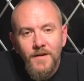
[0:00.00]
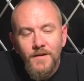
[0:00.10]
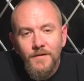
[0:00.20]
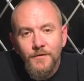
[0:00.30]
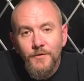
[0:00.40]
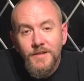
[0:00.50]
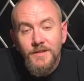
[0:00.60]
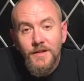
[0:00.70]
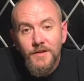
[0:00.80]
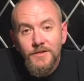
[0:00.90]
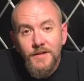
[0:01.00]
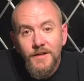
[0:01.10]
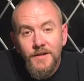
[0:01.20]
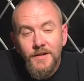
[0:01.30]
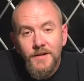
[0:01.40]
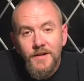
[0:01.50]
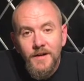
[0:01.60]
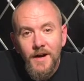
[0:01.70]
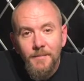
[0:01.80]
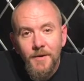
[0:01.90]
Full disclosure,
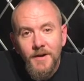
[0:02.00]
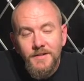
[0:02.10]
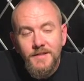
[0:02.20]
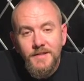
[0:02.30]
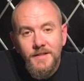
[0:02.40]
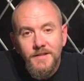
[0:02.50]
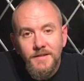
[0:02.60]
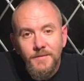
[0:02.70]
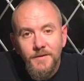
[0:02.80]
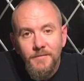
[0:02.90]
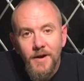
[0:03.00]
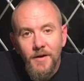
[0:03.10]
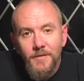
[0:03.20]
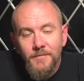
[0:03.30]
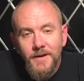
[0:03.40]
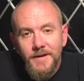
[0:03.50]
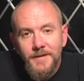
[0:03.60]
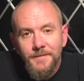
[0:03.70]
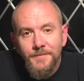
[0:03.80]
I purchased this with my own money,